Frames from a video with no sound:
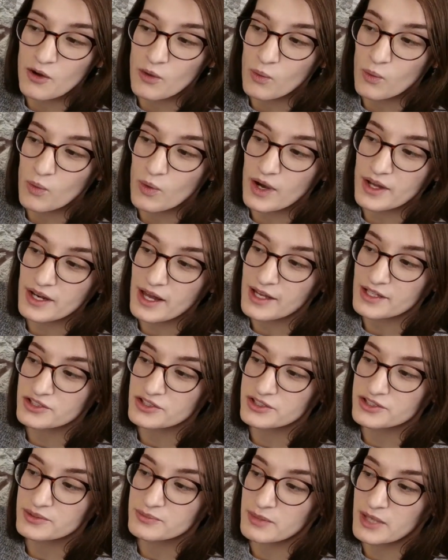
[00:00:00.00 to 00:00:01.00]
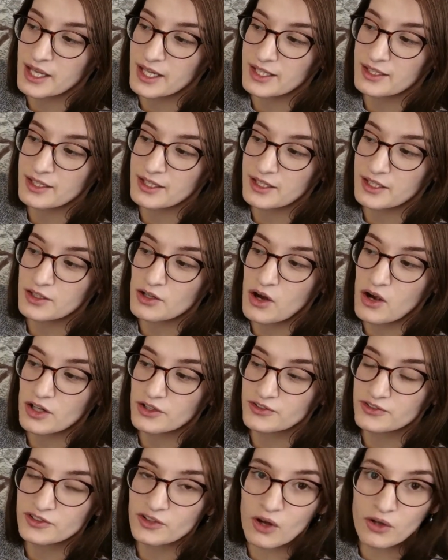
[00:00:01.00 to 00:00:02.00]
what I just made in
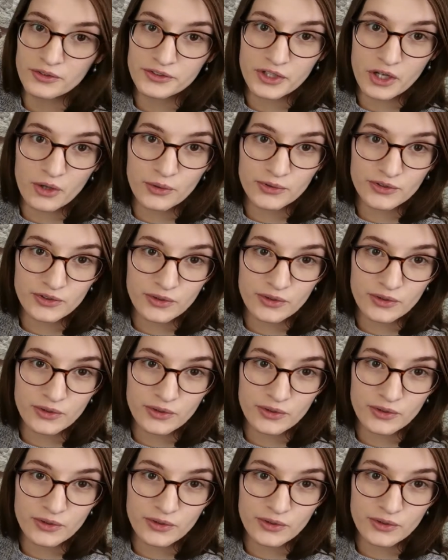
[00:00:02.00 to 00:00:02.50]
our salt dough.